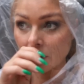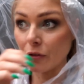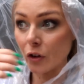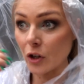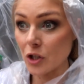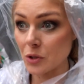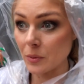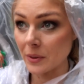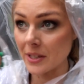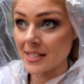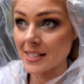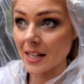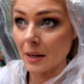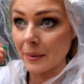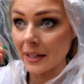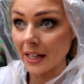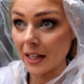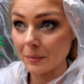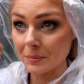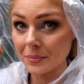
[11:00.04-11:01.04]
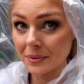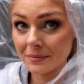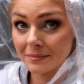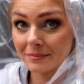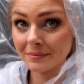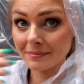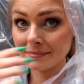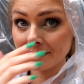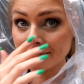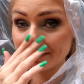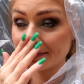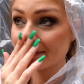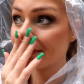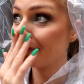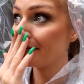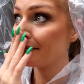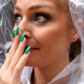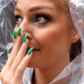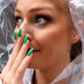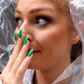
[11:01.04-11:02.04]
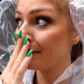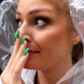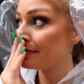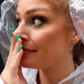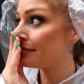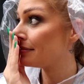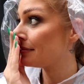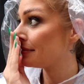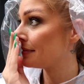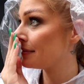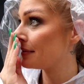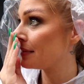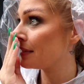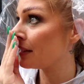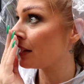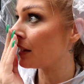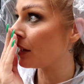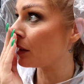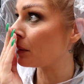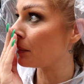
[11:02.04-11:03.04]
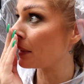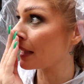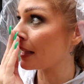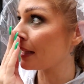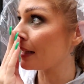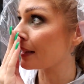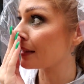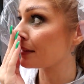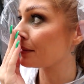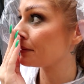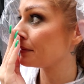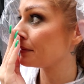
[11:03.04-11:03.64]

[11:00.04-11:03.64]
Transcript: First one is coming up. Oh my god.